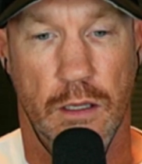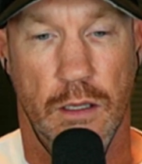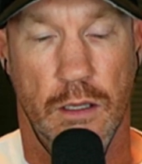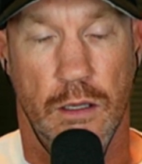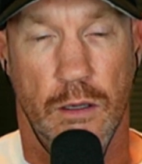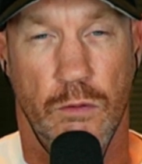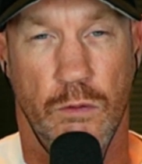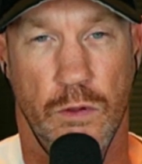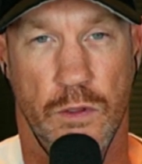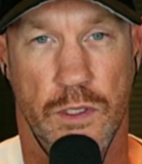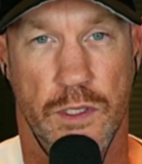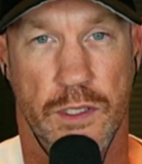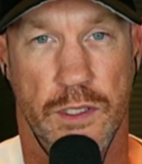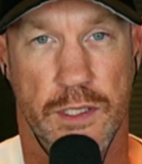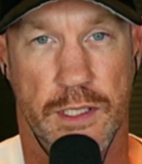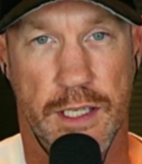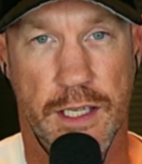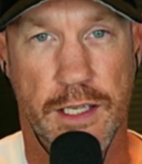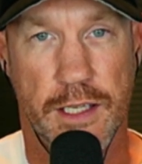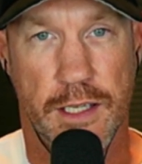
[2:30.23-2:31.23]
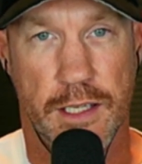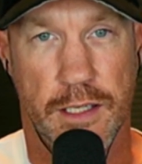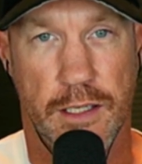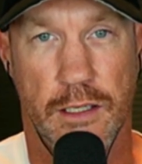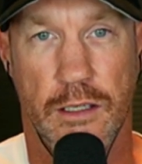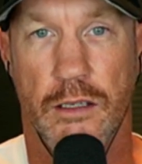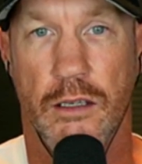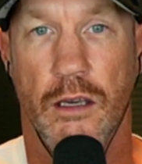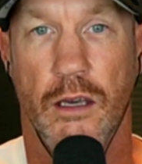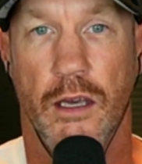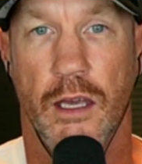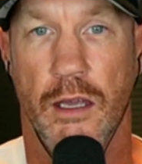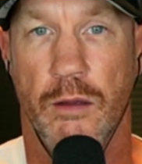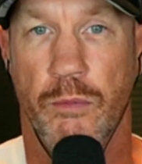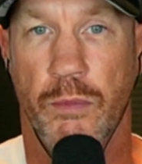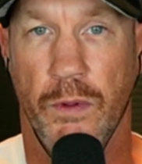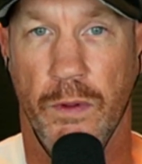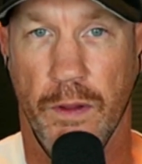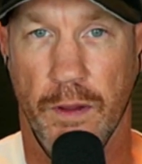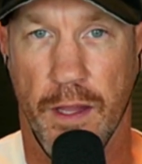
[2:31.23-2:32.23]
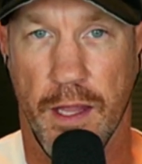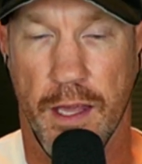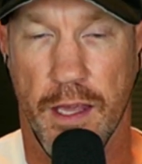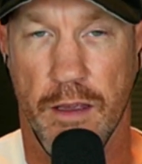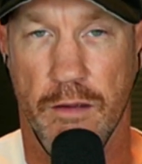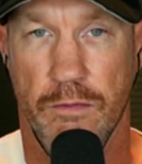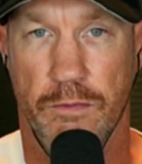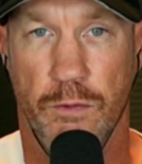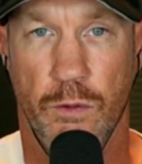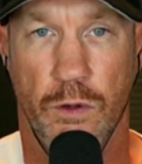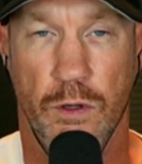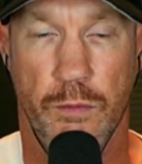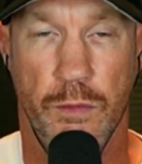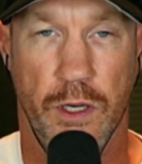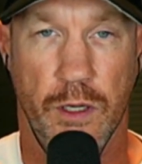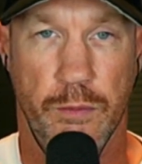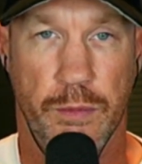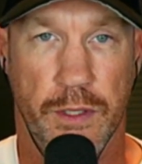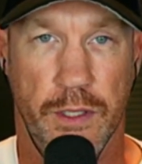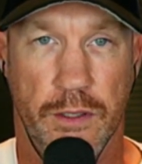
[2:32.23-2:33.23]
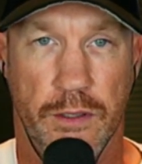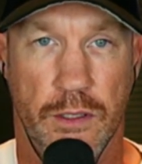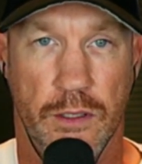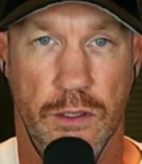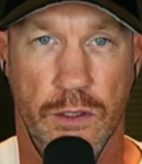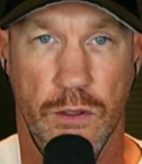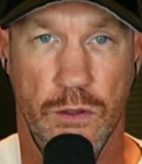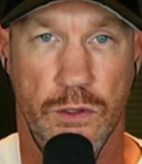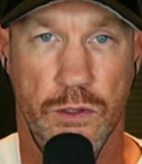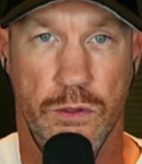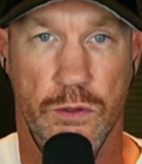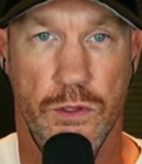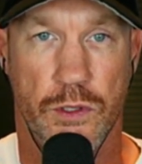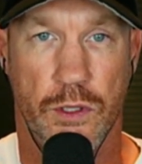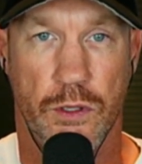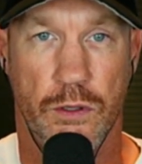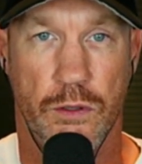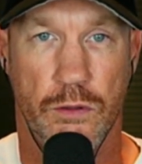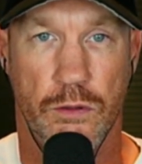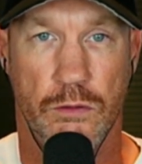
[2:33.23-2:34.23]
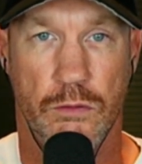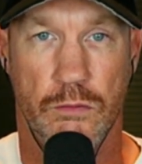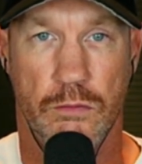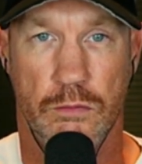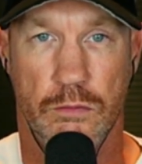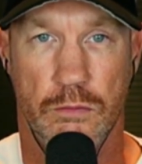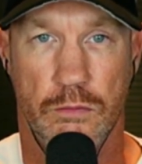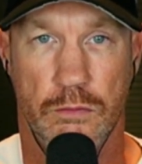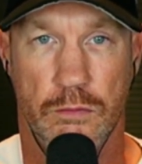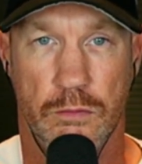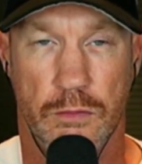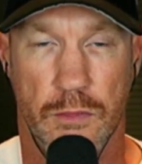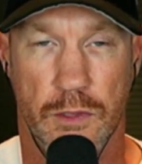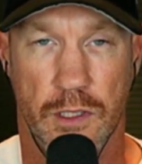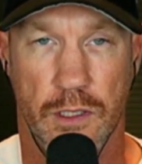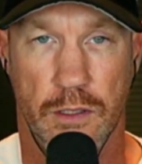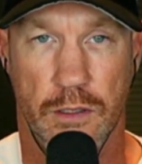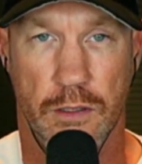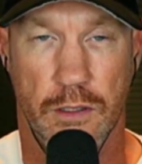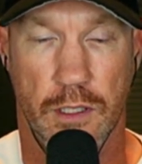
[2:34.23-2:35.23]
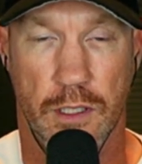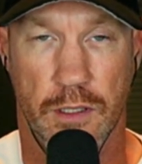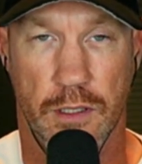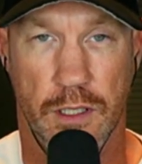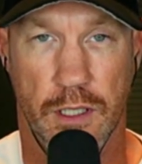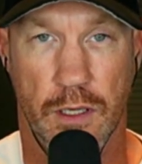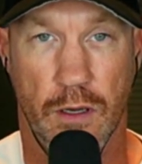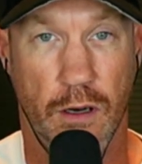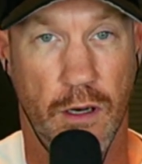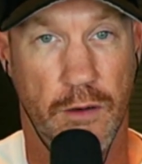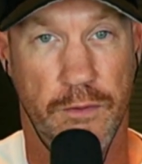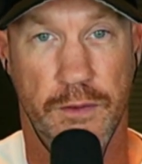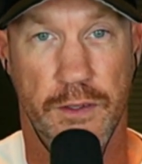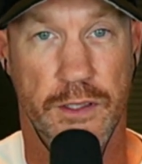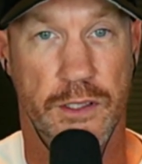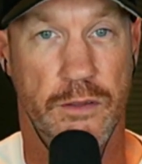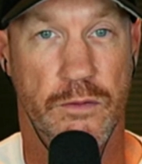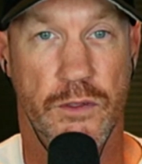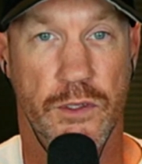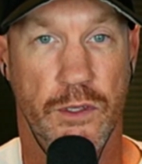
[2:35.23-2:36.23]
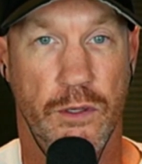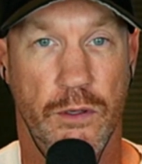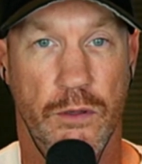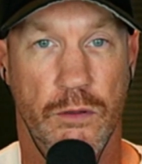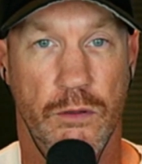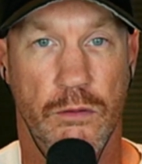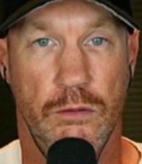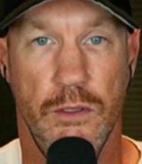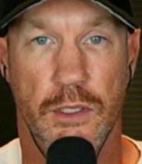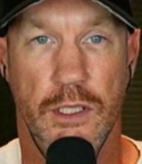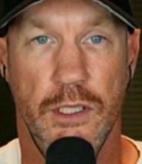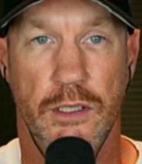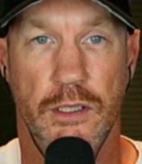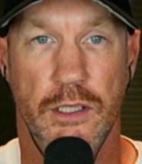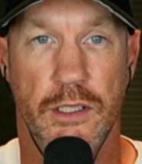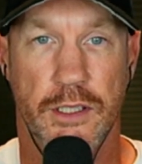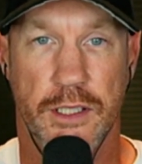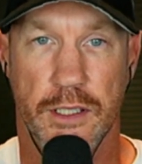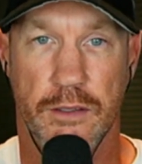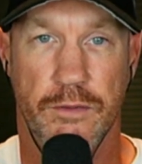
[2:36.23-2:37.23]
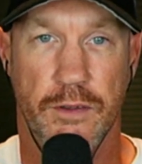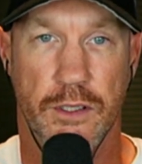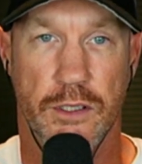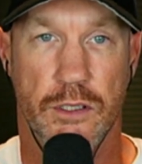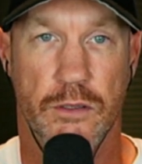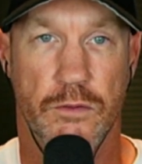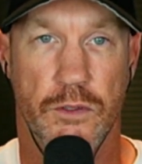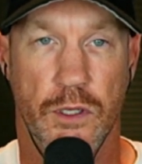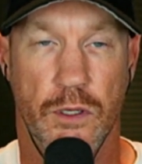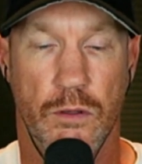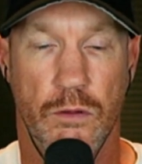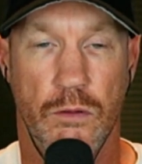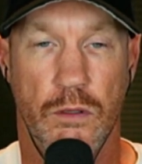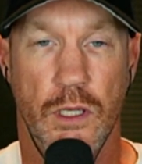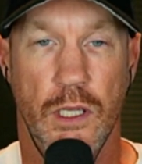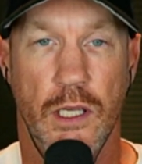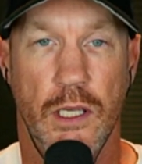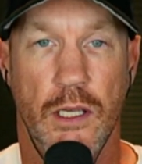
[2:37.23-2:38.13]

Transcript: we're seeing a play form up in the neutral zone, in the offensive zone, in the defensive zone.